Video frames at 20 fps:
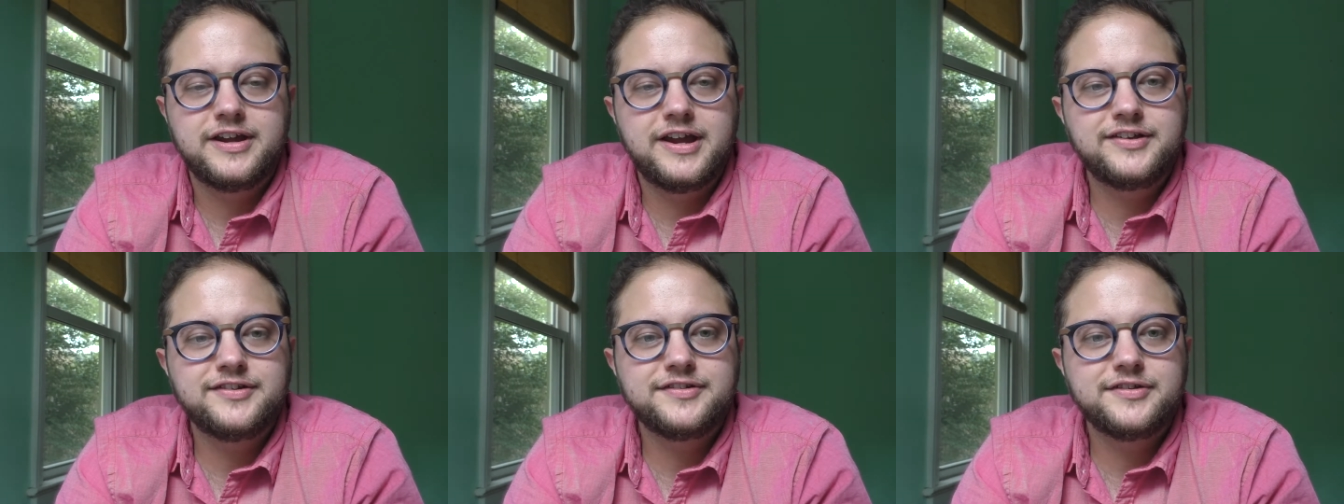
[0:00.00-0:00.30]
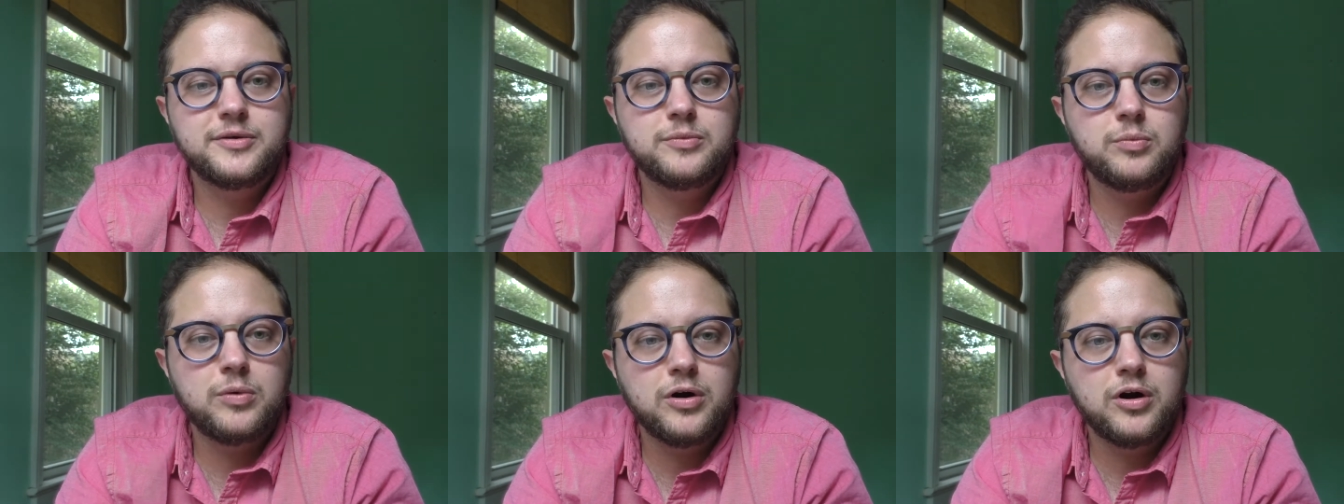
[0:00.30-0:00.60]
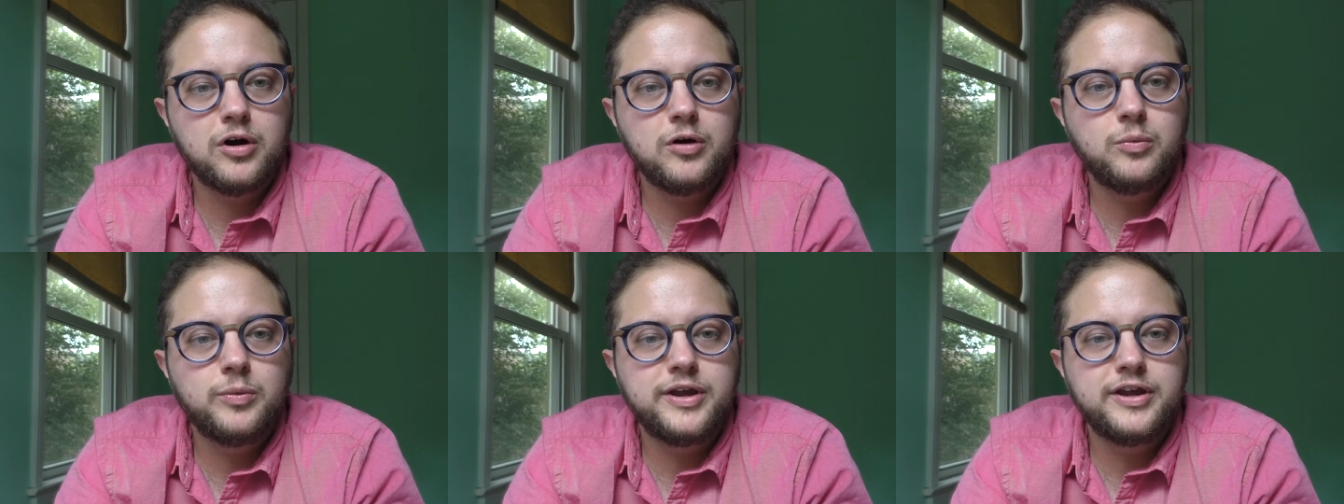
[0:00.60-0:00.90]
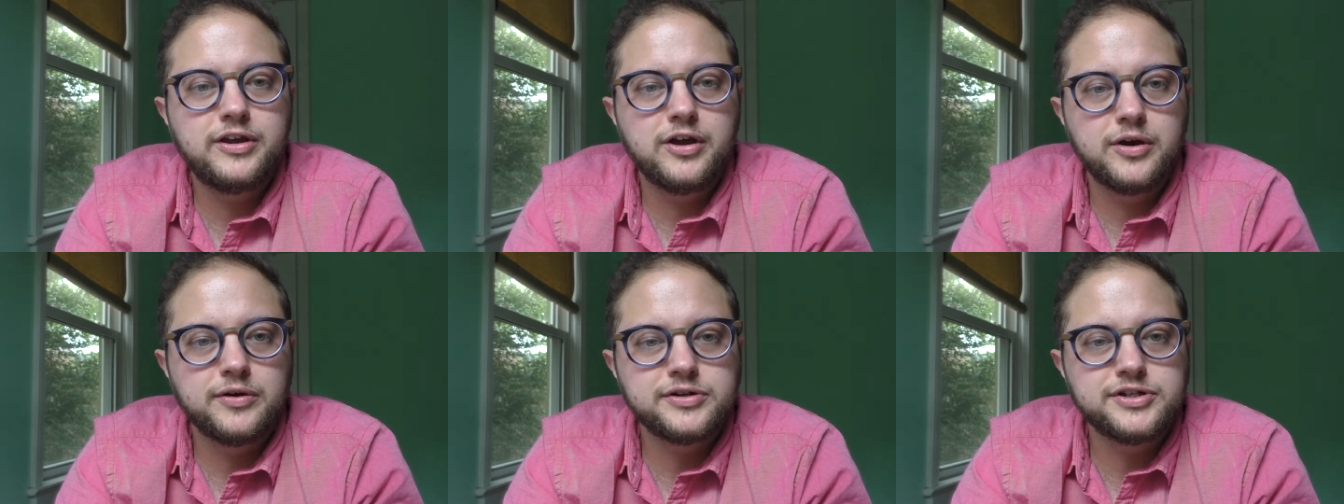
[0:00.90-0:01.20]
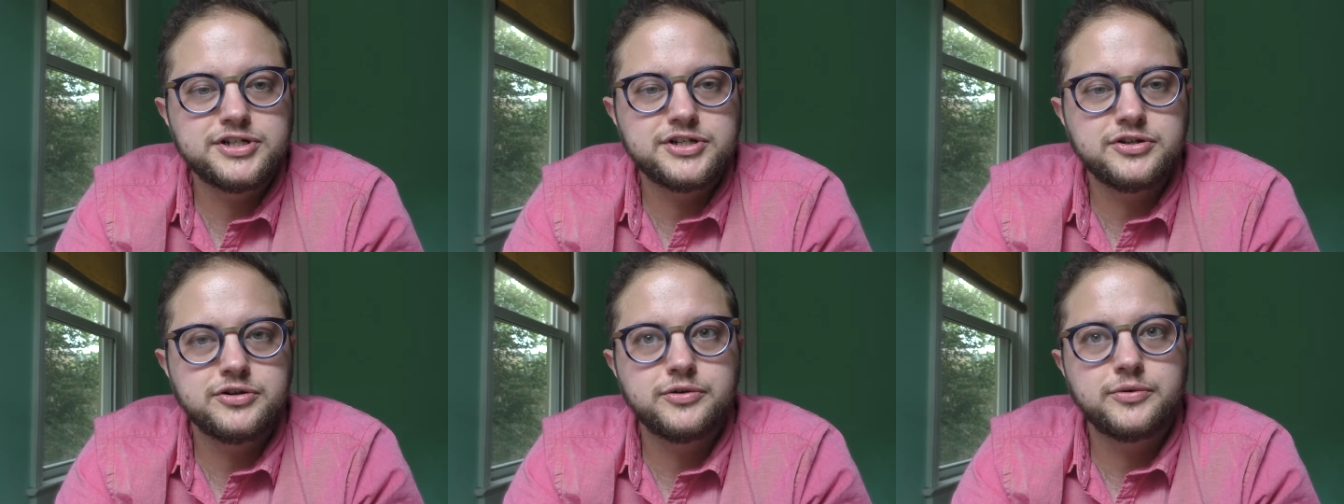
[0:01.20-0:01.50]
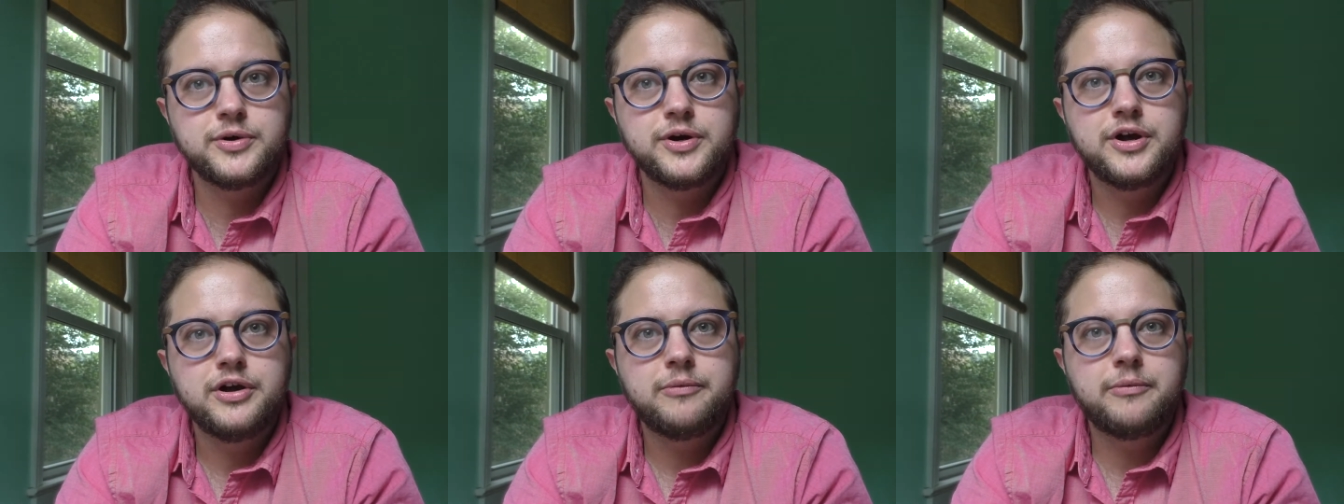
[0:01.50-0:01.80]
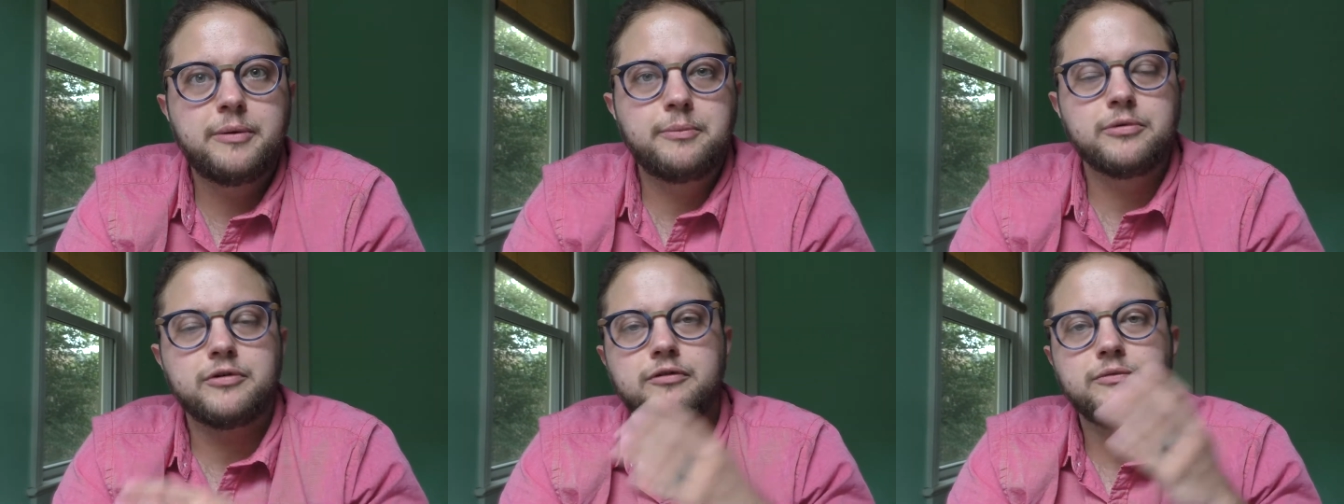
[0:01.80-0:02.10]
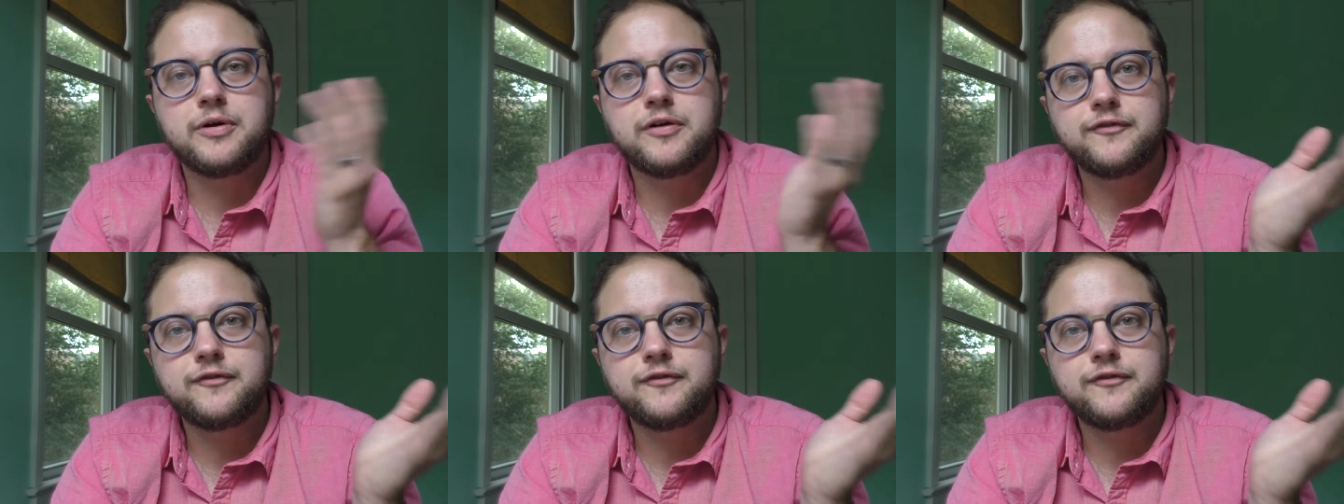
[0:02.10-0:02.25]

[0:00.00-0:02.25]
It's the word we go to when we're